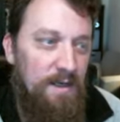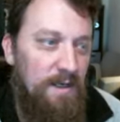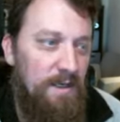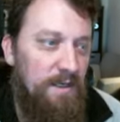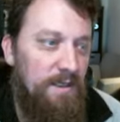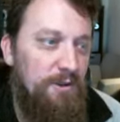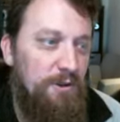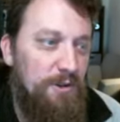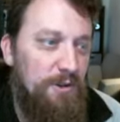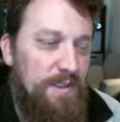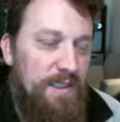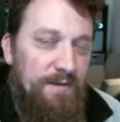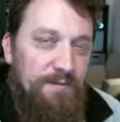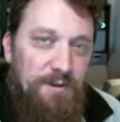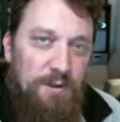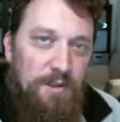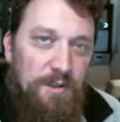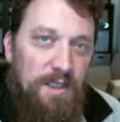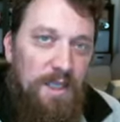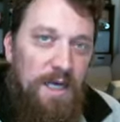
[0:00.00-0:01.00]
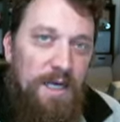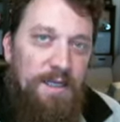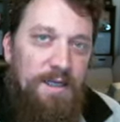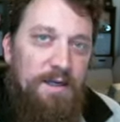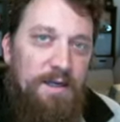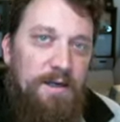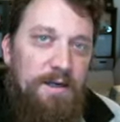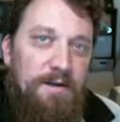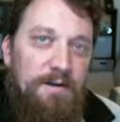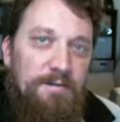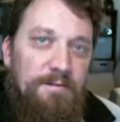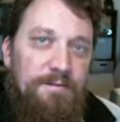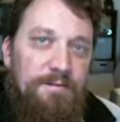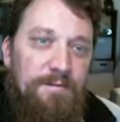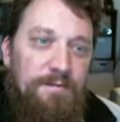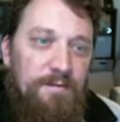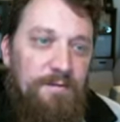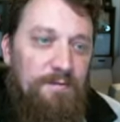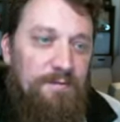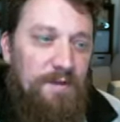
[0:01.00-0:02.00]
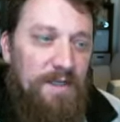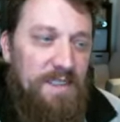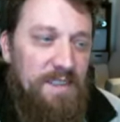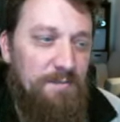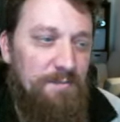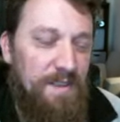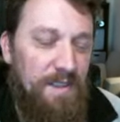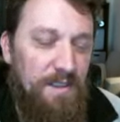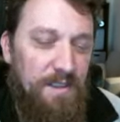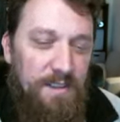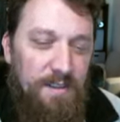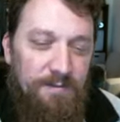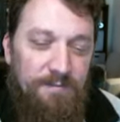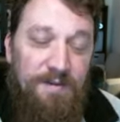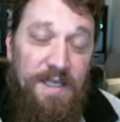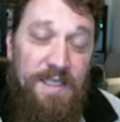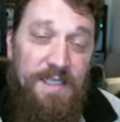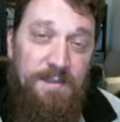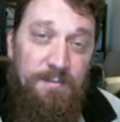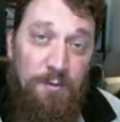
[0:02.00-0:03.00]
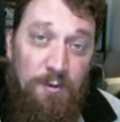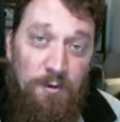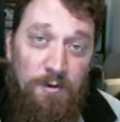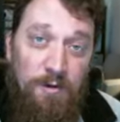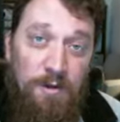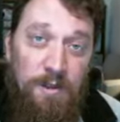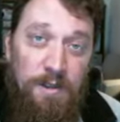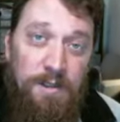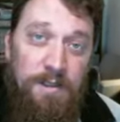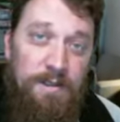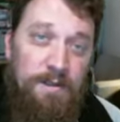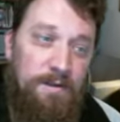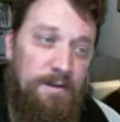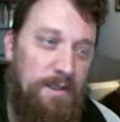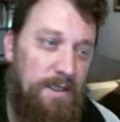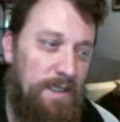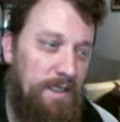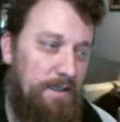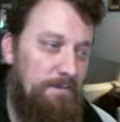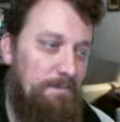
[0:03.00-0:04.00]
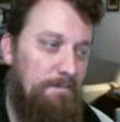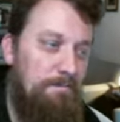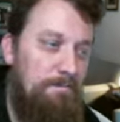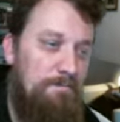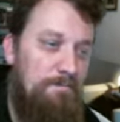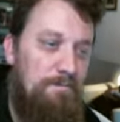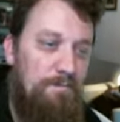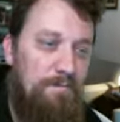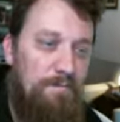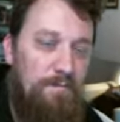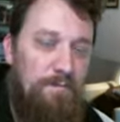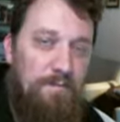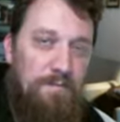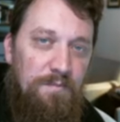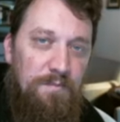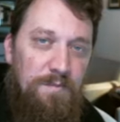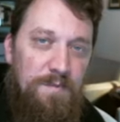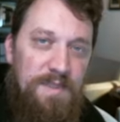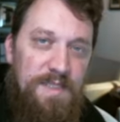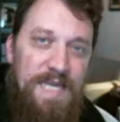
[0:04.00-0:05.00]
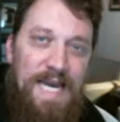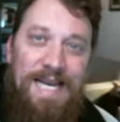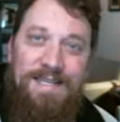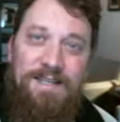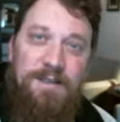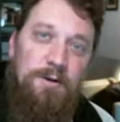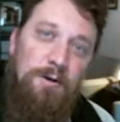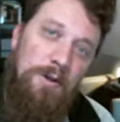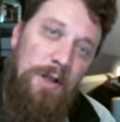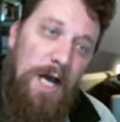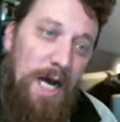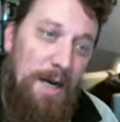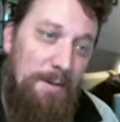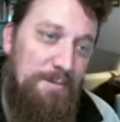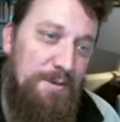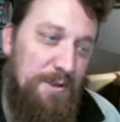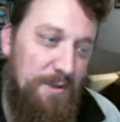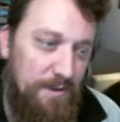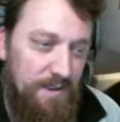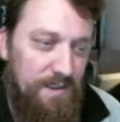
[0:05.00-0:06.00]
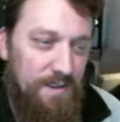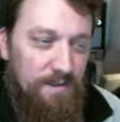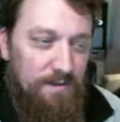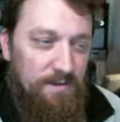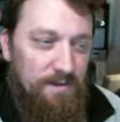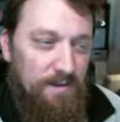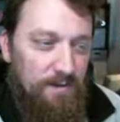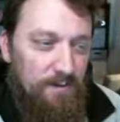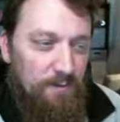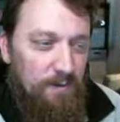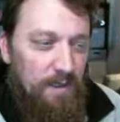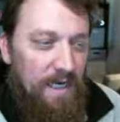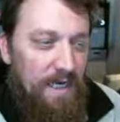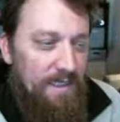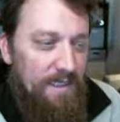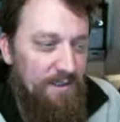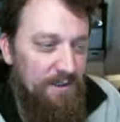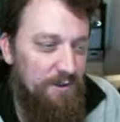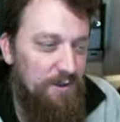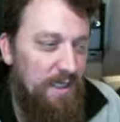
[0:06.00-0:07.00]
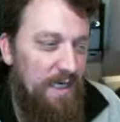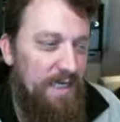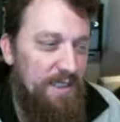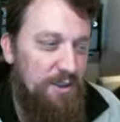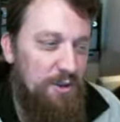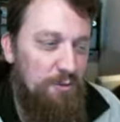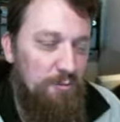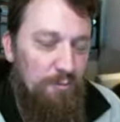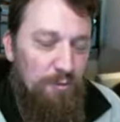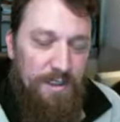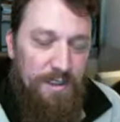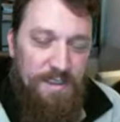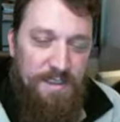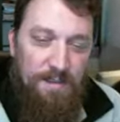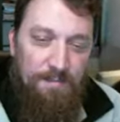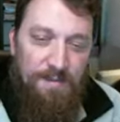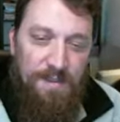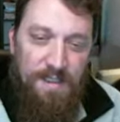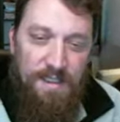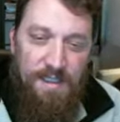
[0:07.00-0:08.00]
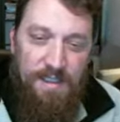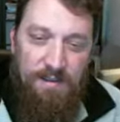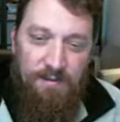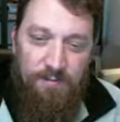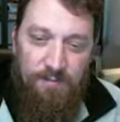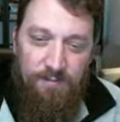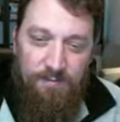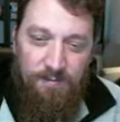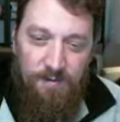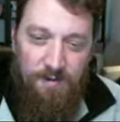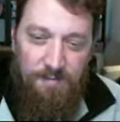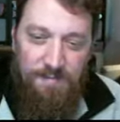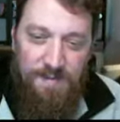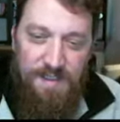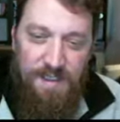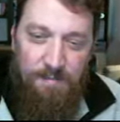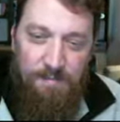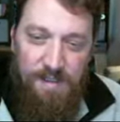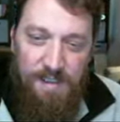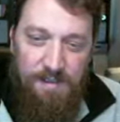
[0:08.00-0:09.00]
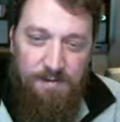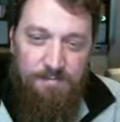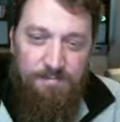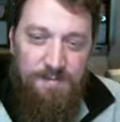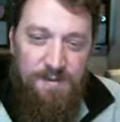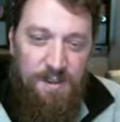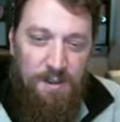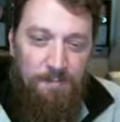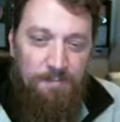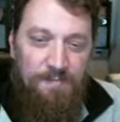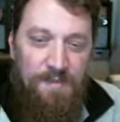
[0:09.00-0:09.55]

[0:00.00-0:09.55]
Just gives you a lot of flexibility, flexible um, tactical options as as you bring something in from summoning. So